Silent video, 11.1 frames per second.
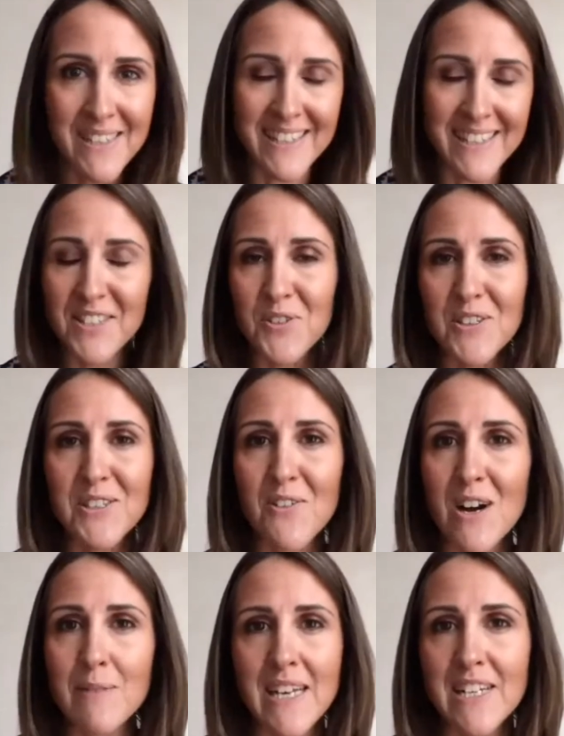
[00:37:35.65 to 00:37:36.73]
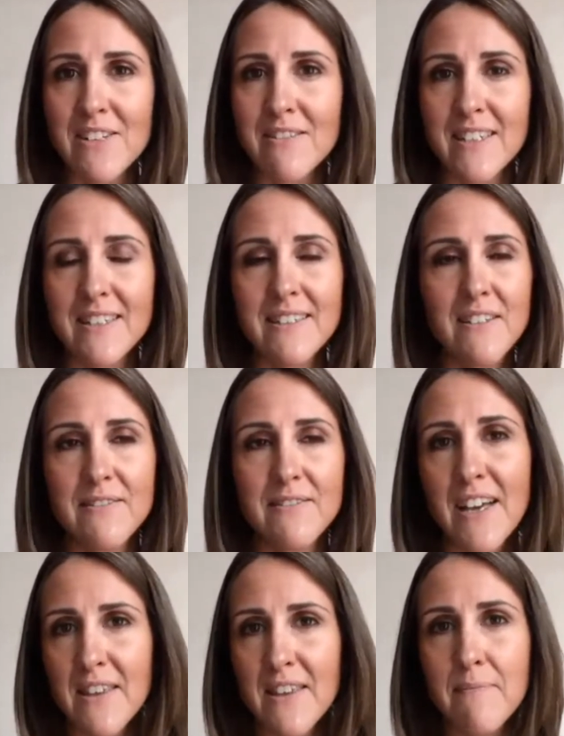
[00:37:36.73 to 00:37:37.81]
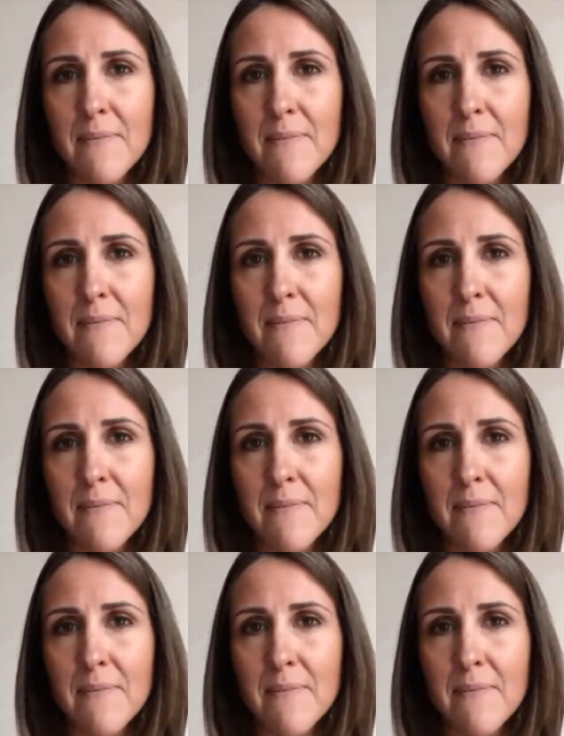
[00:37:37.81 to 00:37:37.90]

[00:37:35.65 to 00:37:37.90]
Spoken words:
as you described, Angela, and nothing